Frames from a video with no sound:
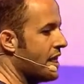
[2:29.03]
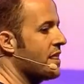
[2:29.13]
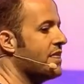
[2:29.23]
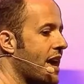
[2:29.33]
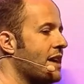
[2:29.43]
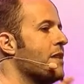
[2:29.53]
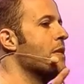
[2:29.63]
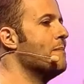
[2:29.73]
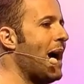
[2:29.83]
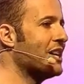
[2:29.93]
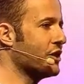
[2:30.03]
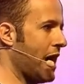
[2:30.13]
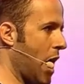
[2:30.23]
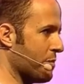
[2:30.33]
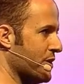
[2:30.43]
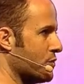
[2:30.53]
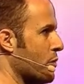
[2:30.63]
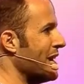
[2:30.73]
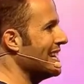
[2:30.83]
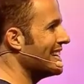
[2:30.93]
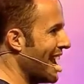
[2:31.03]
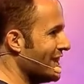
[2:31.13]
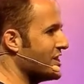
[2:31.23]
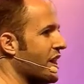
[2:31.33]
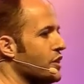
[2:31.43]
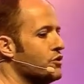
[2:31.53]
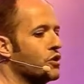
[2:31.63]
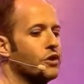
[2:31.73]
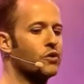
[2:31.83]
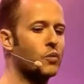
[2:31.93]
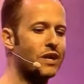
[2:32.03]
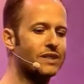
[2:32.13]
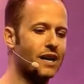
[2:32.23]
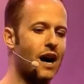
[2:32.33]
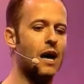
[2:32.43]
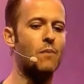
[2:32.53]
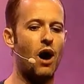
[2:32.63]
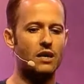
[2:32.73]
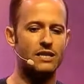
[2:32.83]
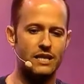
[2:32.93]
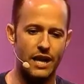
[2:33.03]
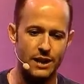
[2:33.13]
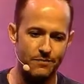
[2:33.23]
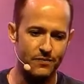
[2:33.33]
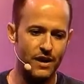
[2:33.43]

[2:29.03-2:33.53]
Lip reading: Then the magic happens when we engage that user in real time on site,